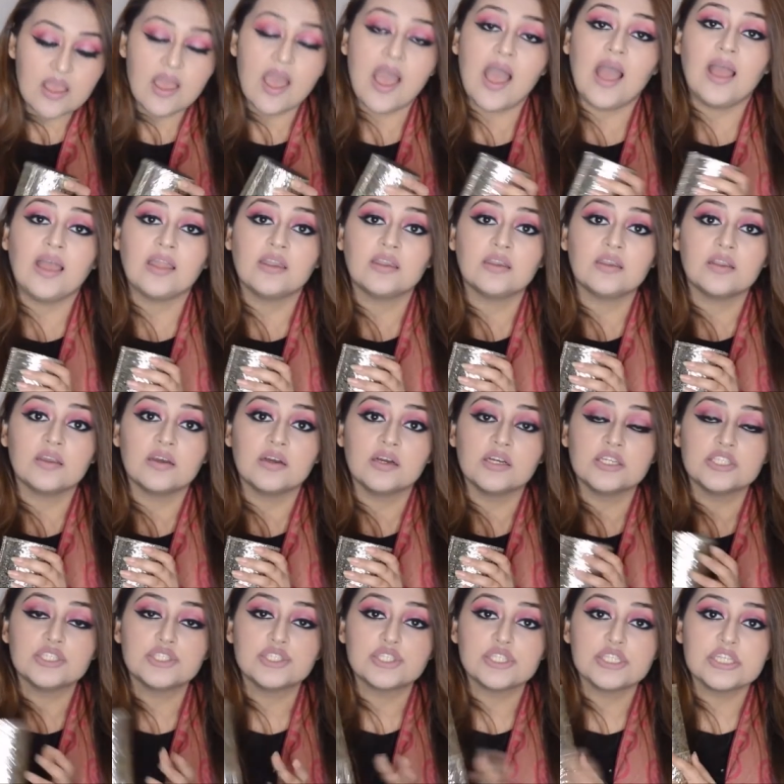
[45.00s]

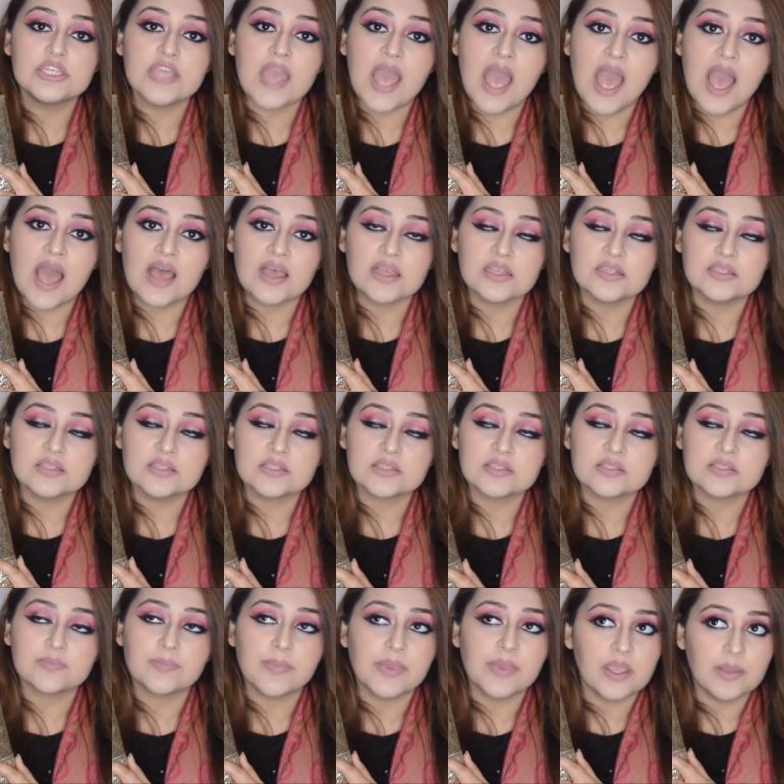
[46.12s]
and she
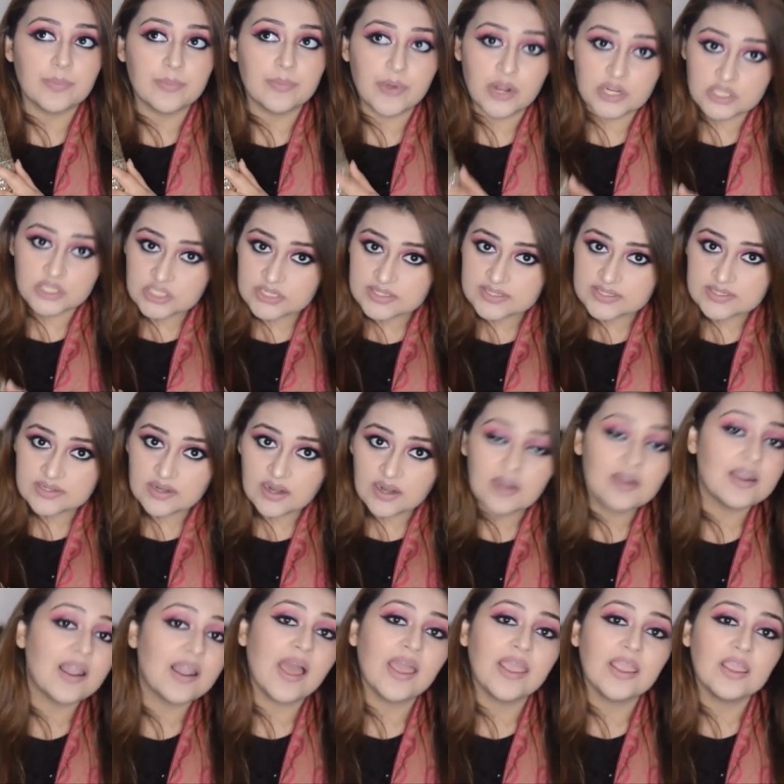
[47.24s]
has makeup brushes in
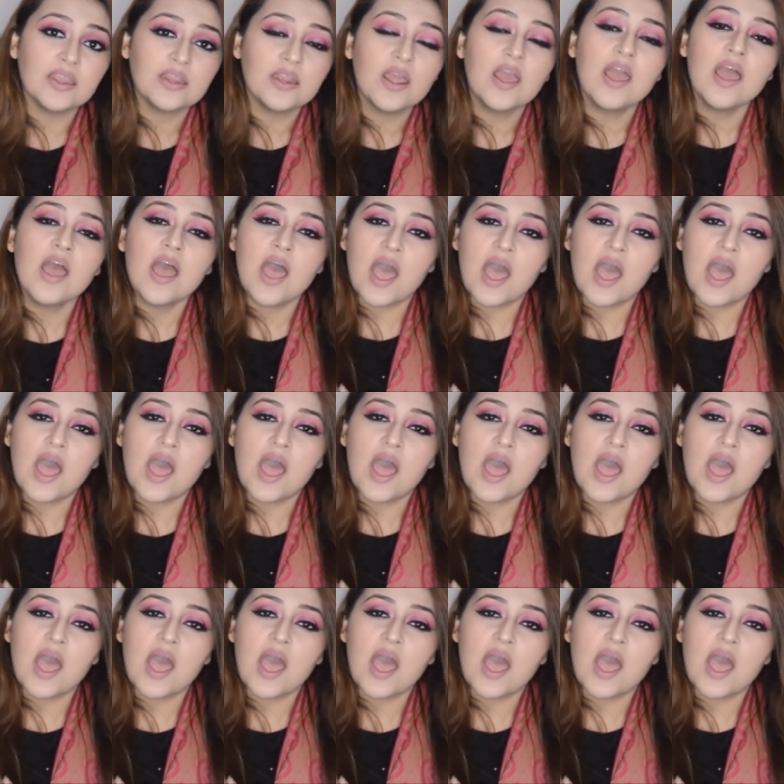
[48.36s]
her line